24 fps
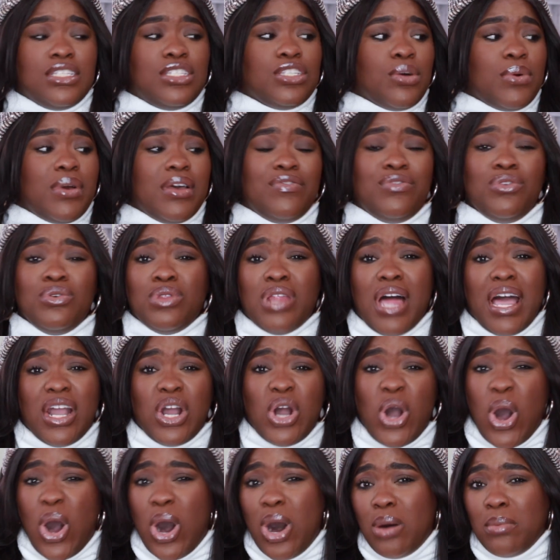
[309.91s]
So if you like
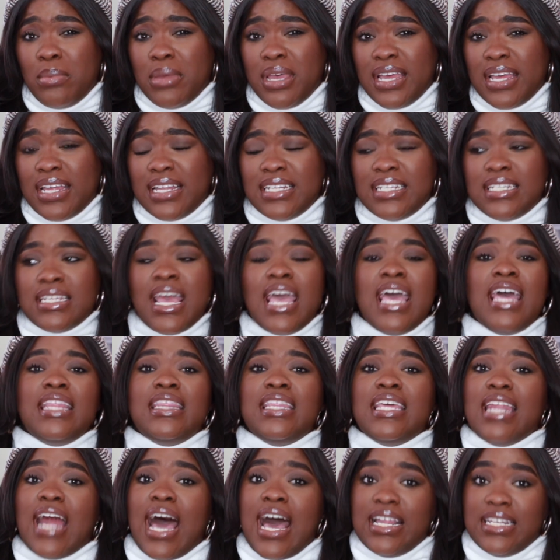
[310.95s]
almond,
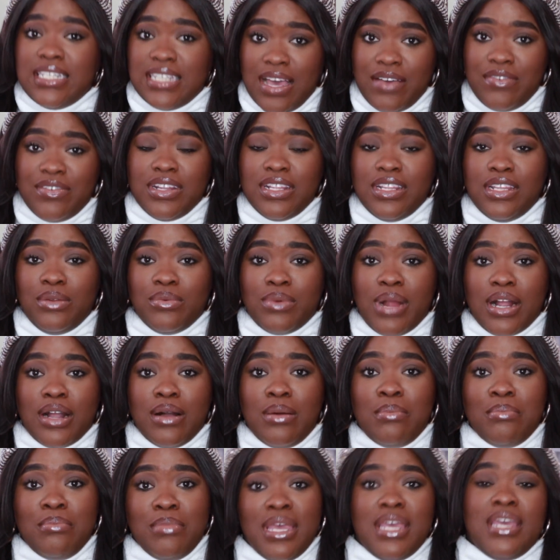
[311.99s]
then I definitely
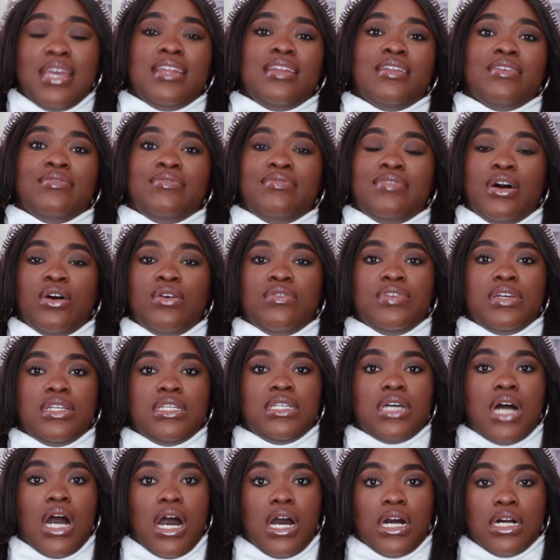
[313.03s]
recommend Velvet
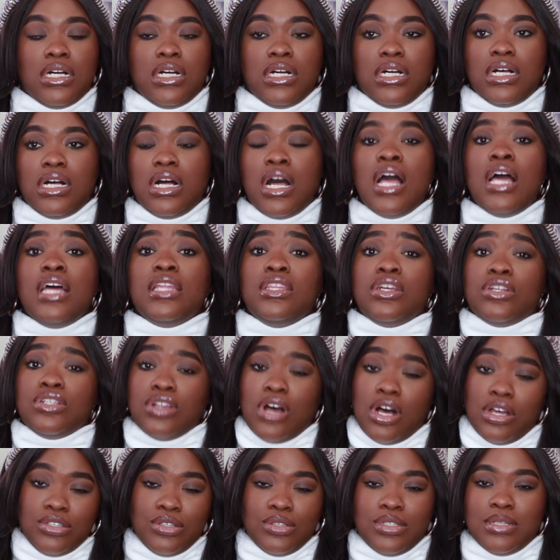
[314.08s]
Tonka. There's
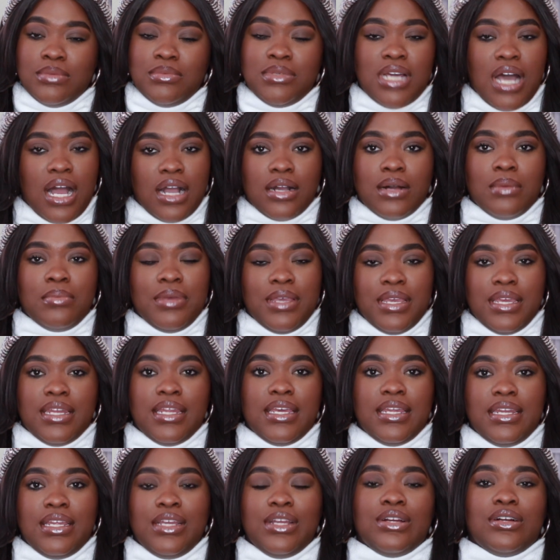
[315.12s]
also some tonka bean
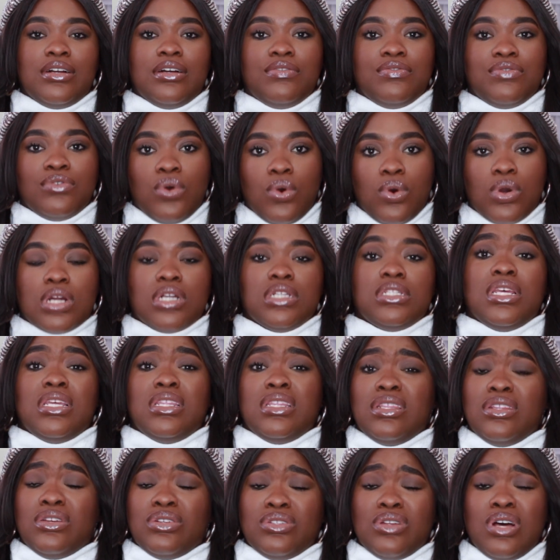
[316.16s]
in here, of course, and
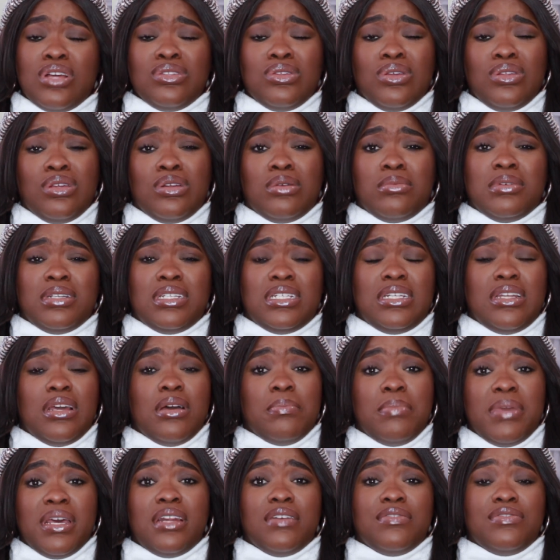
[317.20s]
then there's also a little bit,
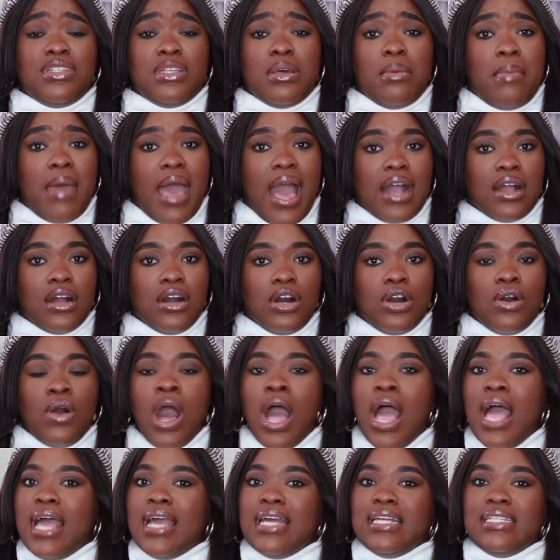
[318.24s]
bit of tobacco.
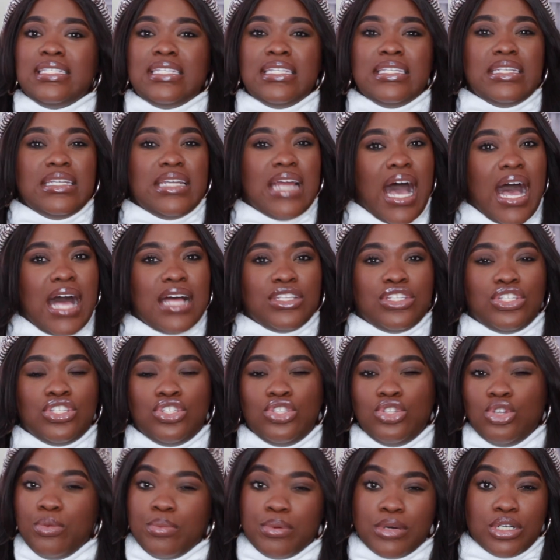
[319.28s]
It's not
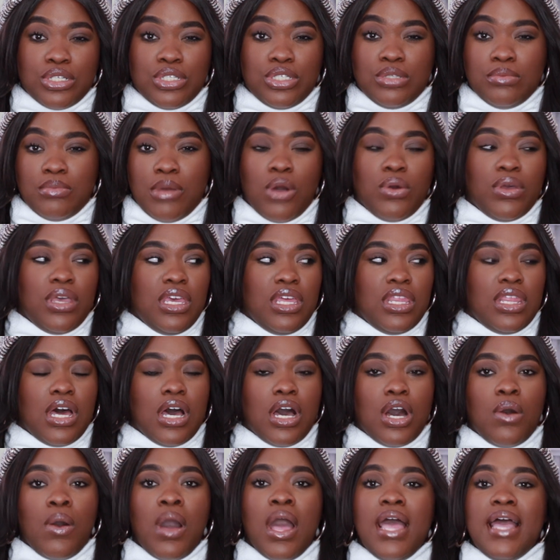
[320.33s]
super smoky
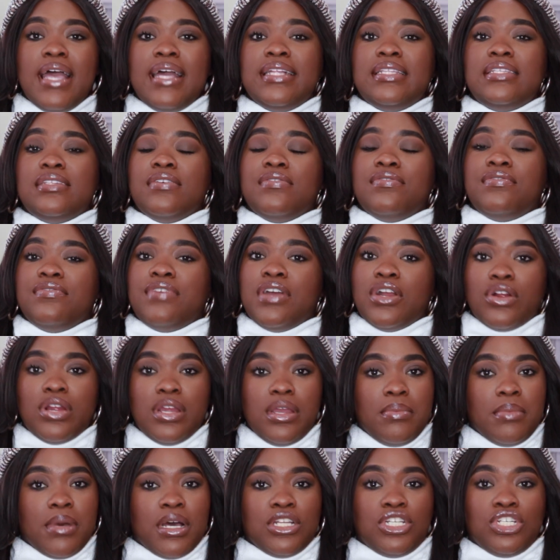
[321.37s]
though. It's
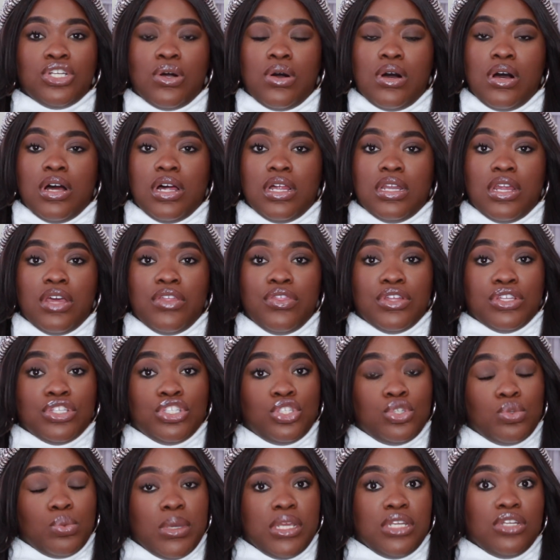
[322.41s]
very much on the
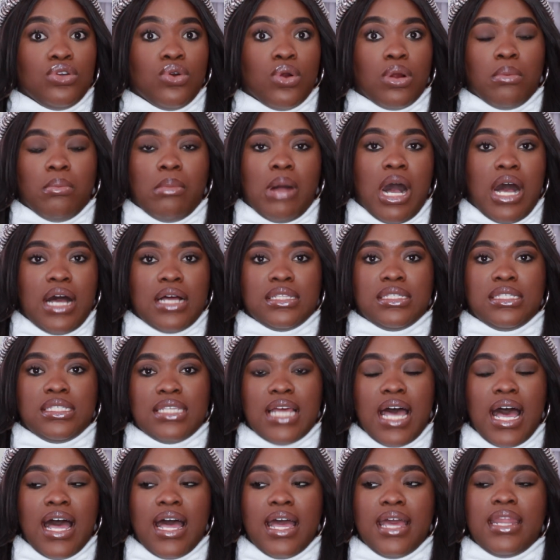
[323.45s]
sweet gourmand
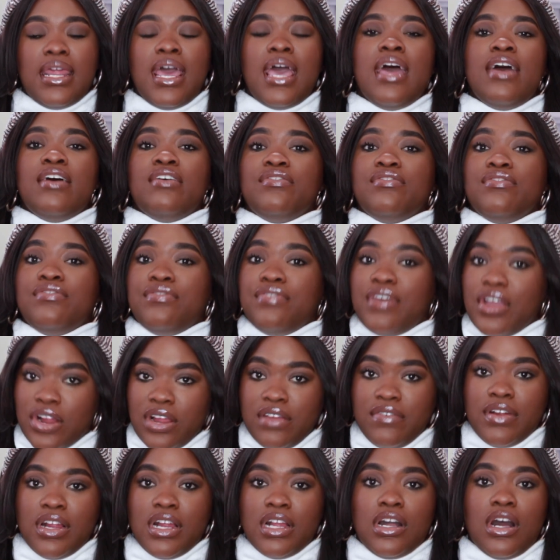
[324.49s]
side. Very,
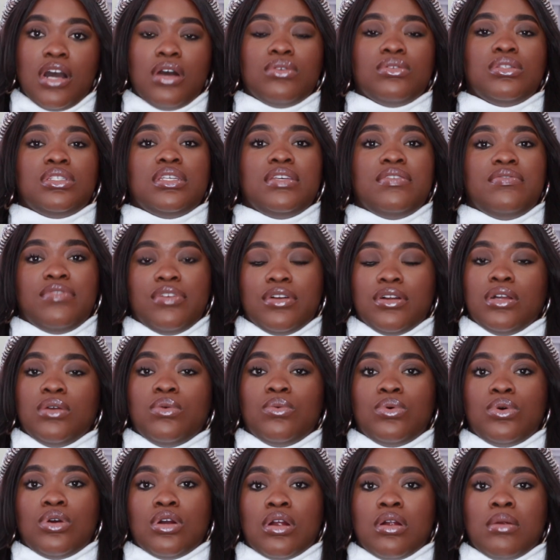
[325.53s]
very cozy, very
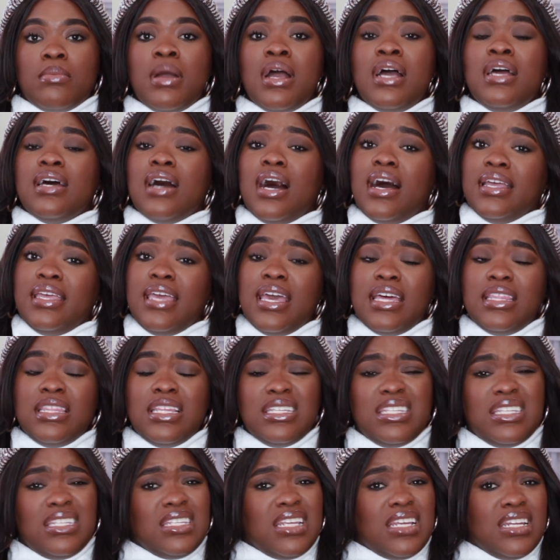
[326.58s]
warm. Again,
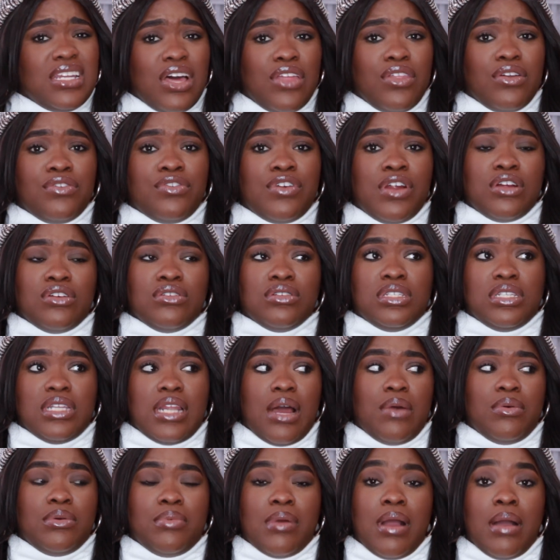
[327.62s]
this is another fragrance that I
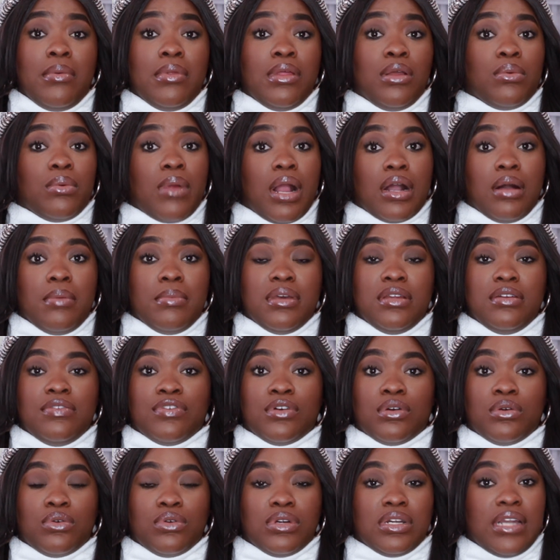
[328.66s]
would probably recommend
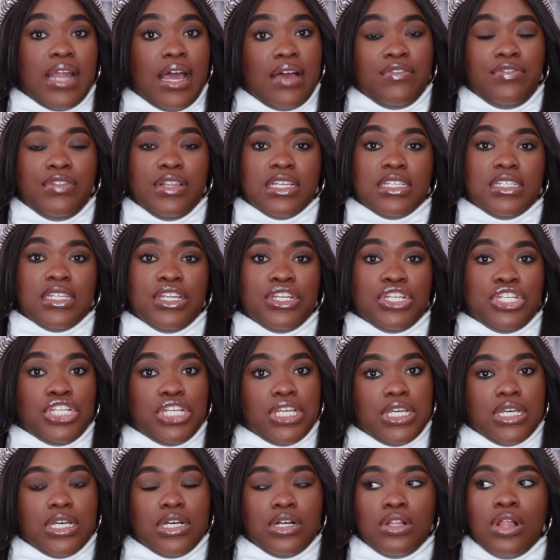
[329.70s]
for Netflix and
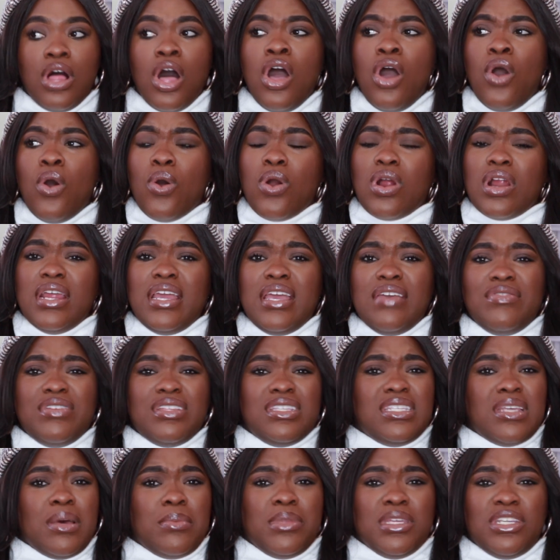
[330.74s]
chill, or even
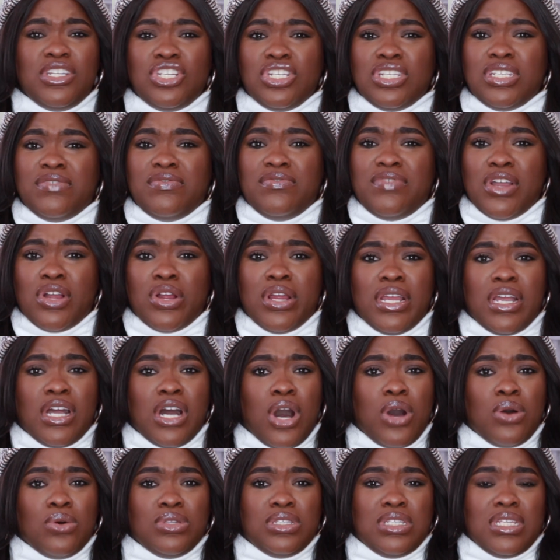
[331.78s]
something just very
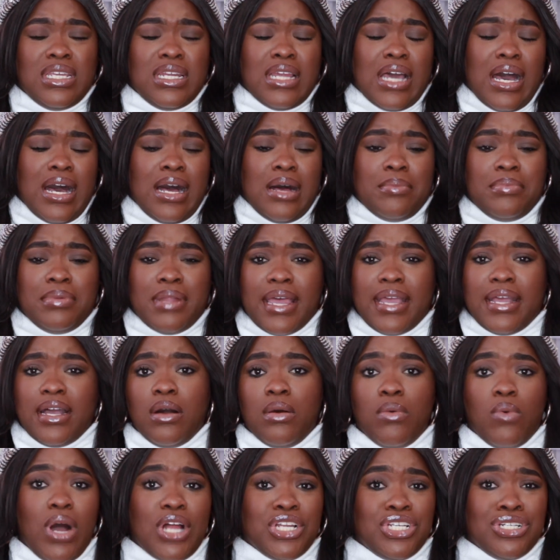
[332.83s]
cozied up, like
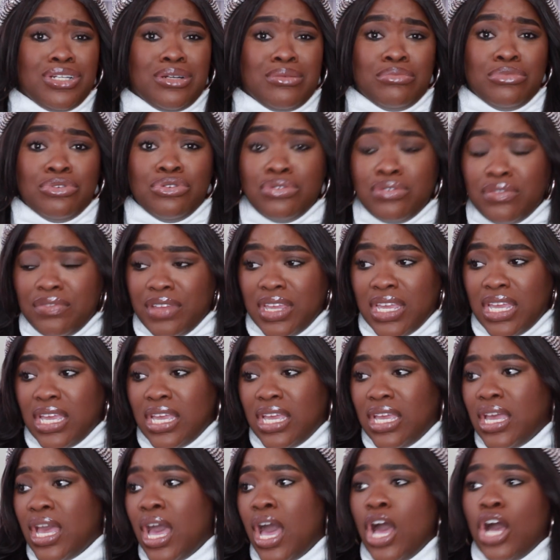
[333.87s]
watching a
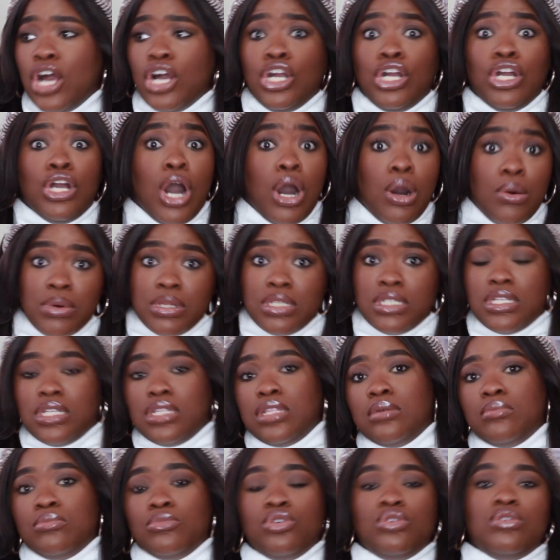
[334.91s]
movie, going to
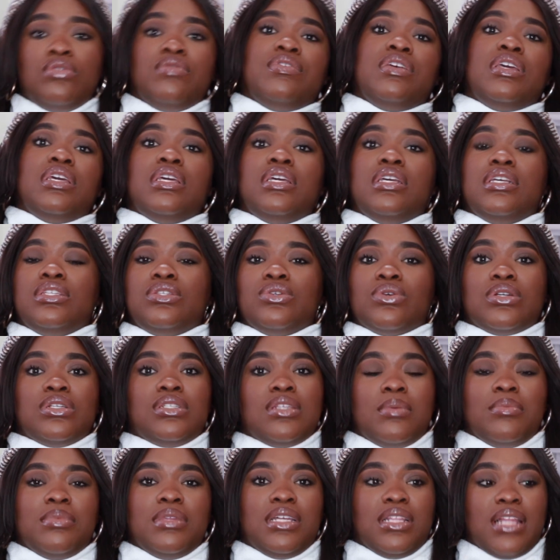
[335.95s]
the movies, or
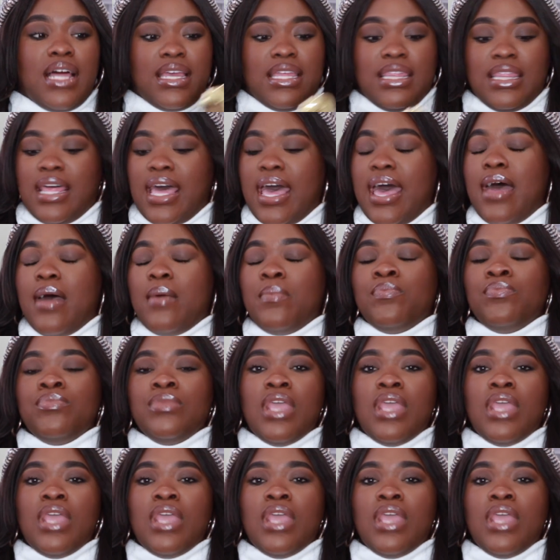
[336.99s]
something like that.